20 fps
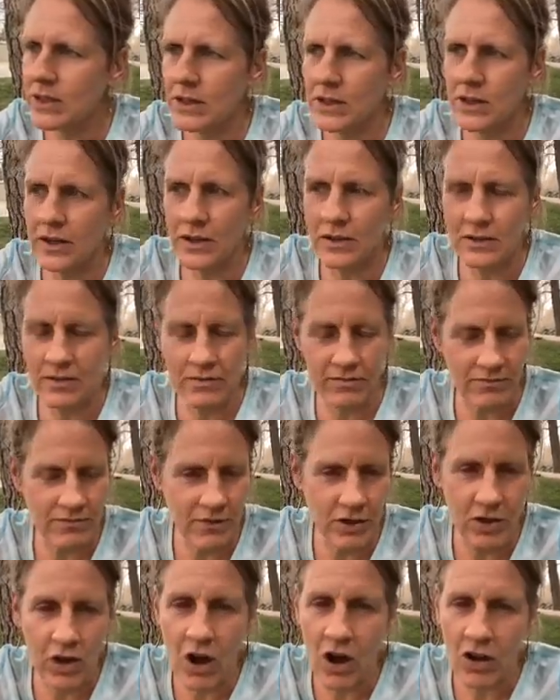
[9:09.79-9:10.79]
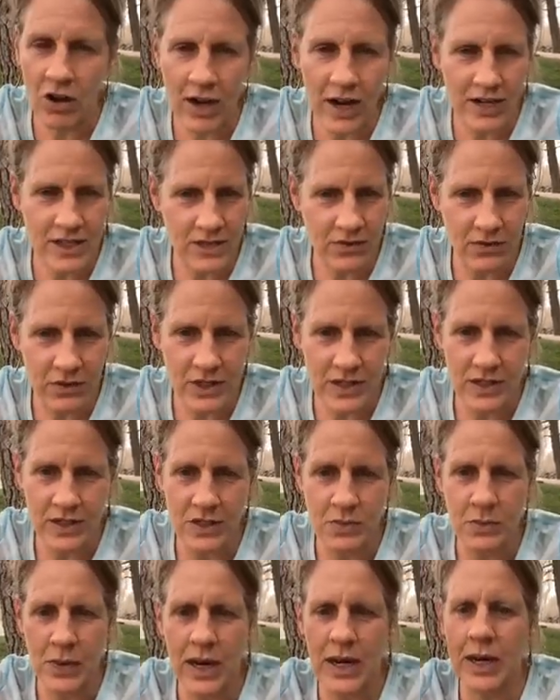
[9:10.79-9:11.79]
They're all kinds of
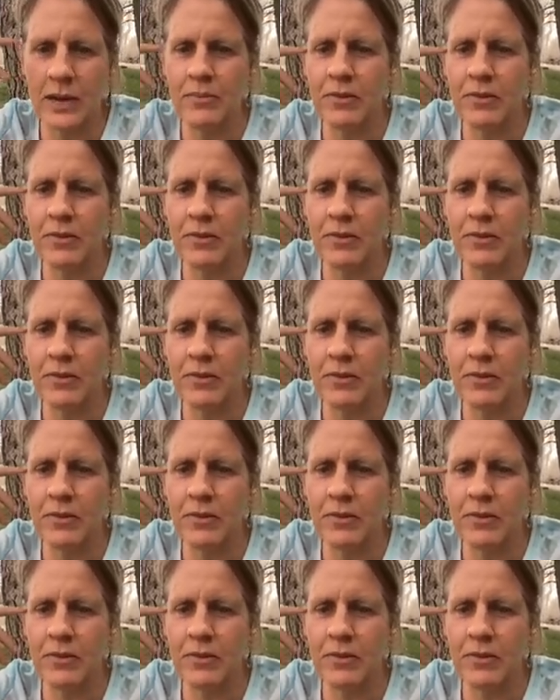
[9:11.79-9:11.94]
reasons, right?